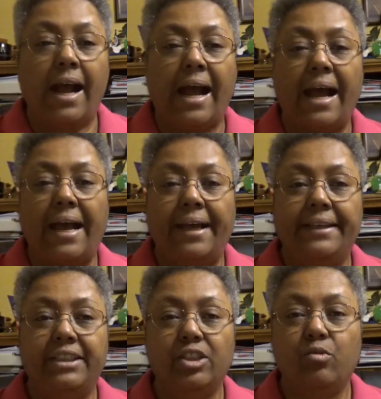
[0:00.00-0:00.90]
I
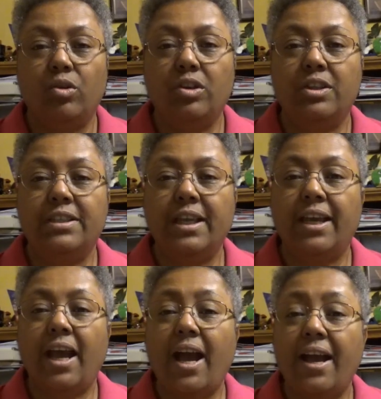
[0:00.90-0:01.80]
just wanted to say
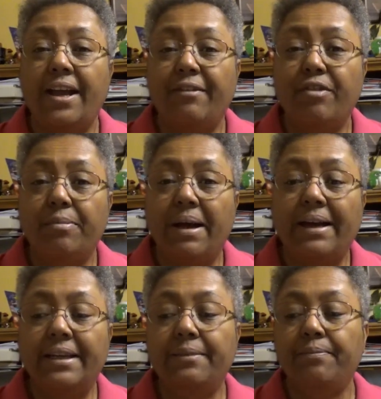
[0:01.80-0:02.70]
hi
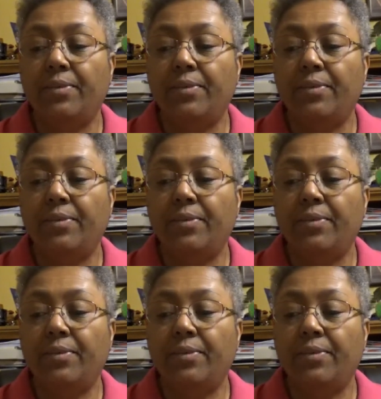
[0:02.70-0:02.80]
everybody.